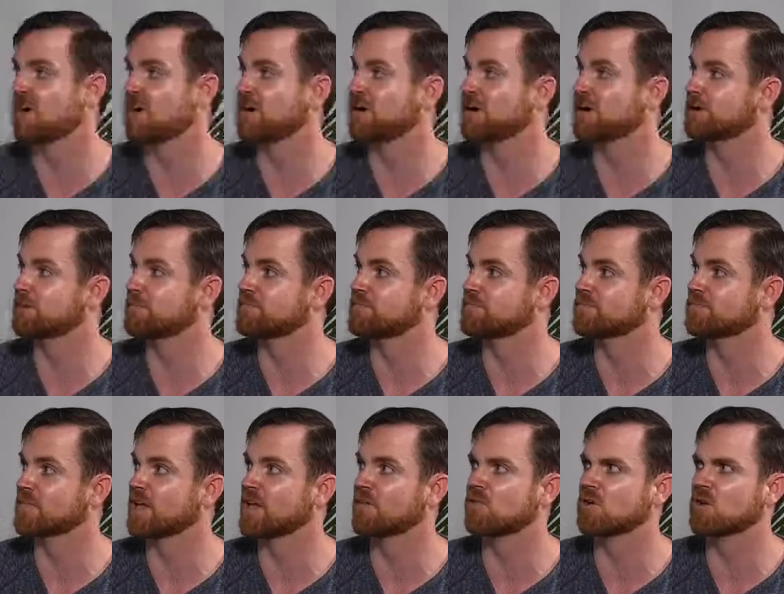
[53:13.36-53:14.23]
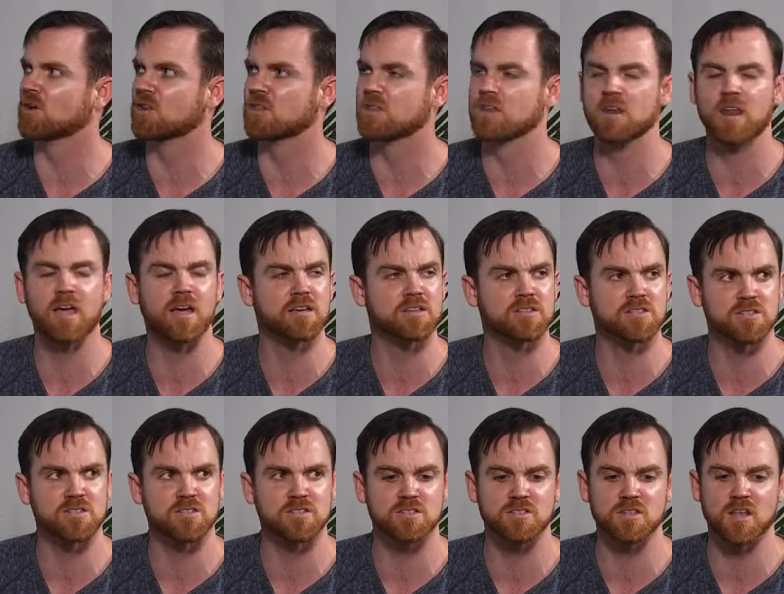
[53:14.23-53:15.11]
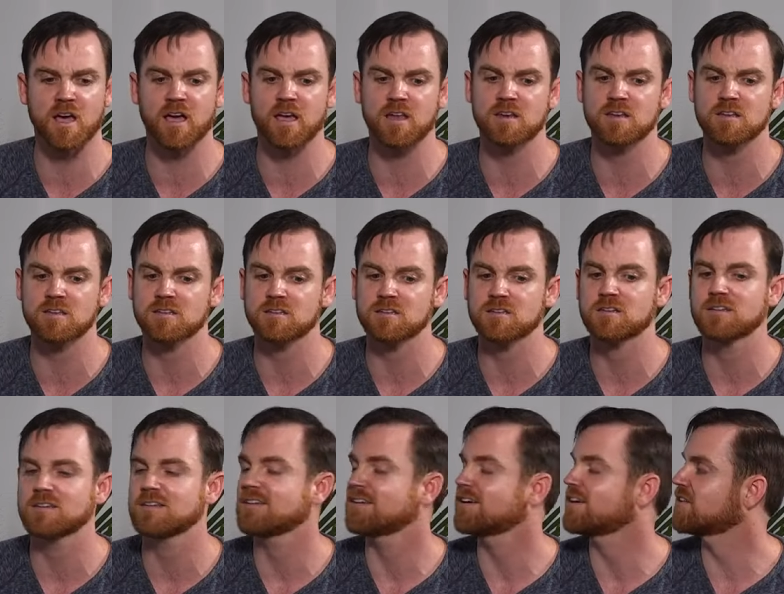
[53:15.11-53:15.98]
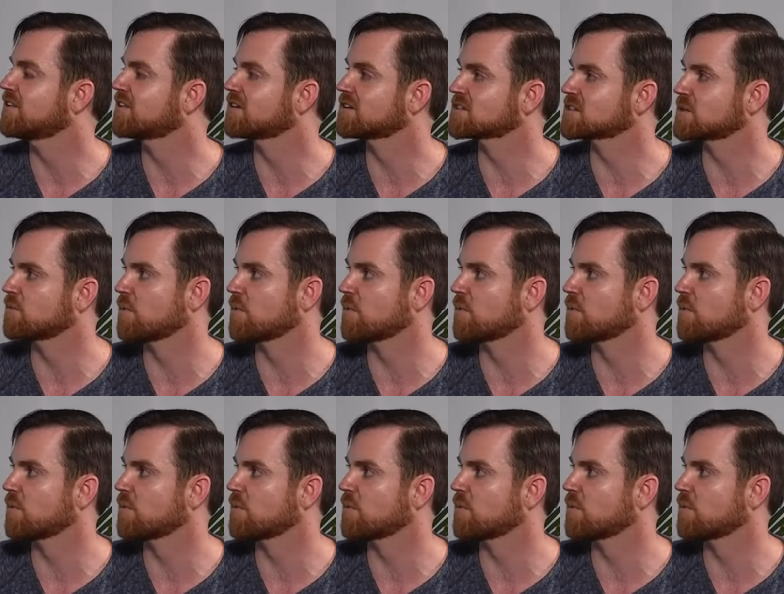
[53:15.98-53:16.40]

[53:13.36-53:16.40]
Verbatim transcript: um, if we go to the next slide, there's some